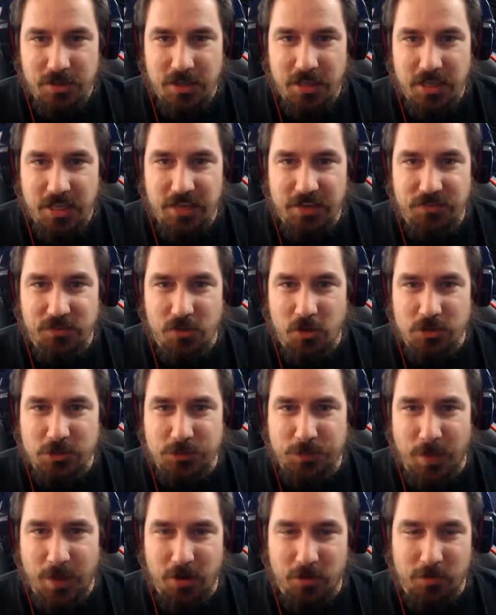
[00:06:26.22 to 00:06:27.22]
Even though
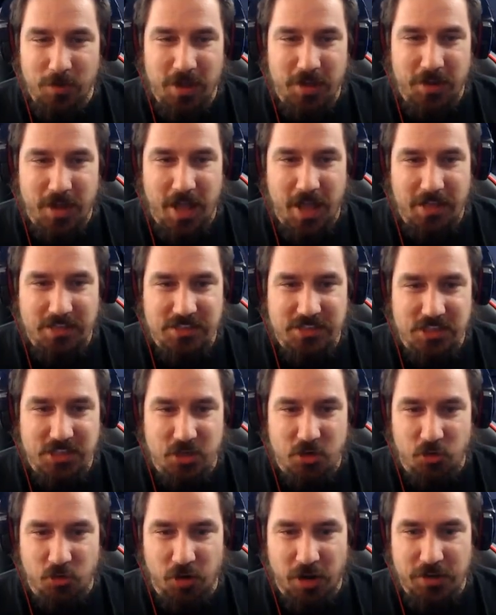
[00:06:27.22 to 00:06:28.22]
Spider-Man has the
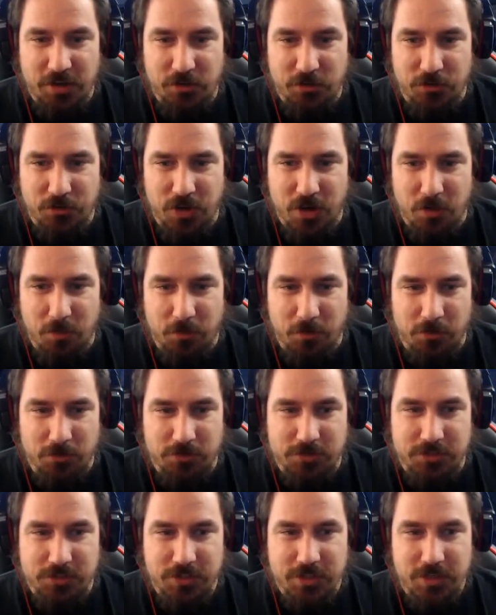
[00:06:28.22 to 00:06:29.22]
greater
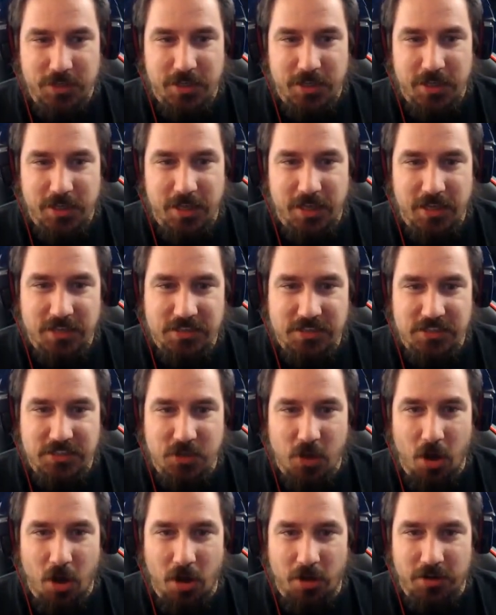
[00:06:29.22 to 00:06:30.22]
numbers, it just
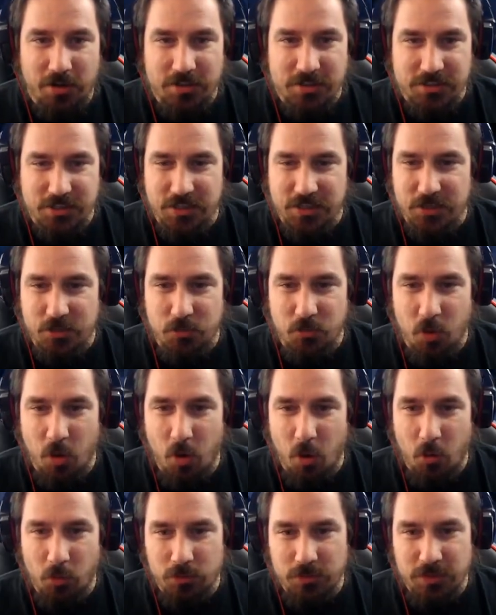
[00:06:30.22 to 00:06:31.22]
honestly, you
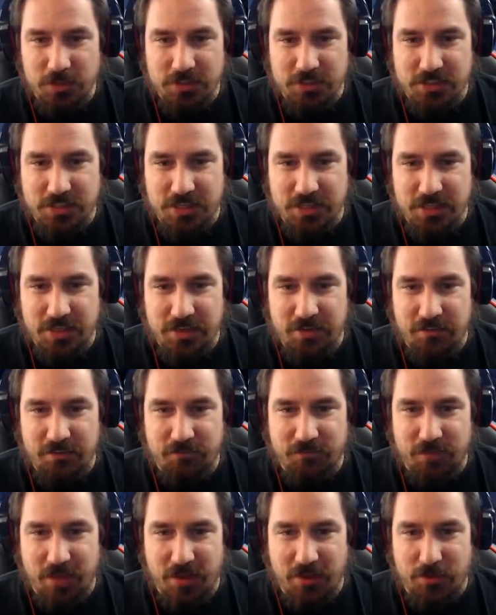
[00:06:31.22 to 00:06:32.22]
only see
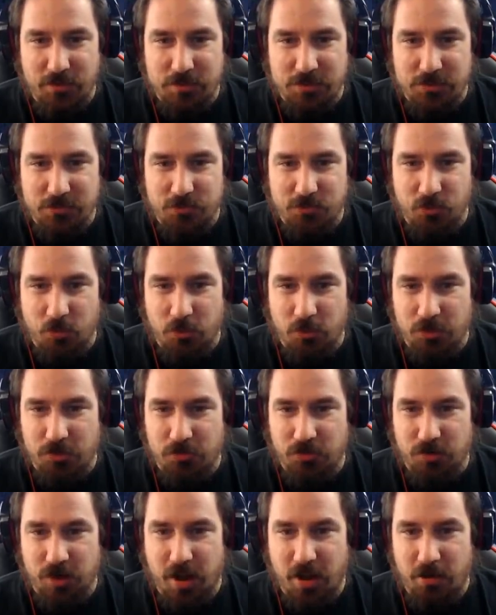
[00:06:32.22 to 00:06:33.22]
Venoms rolling
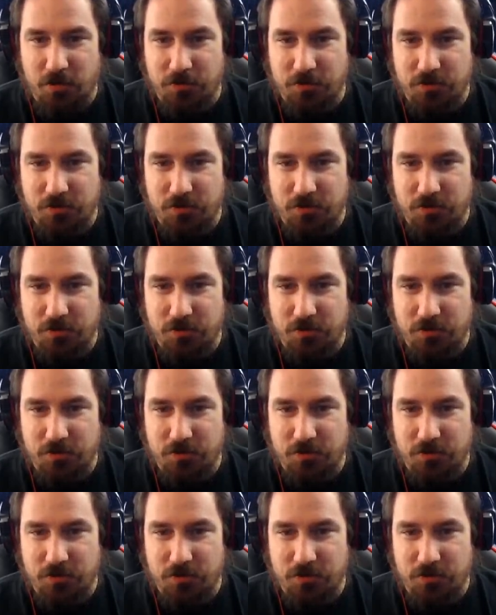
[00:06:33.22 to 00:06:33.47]
around.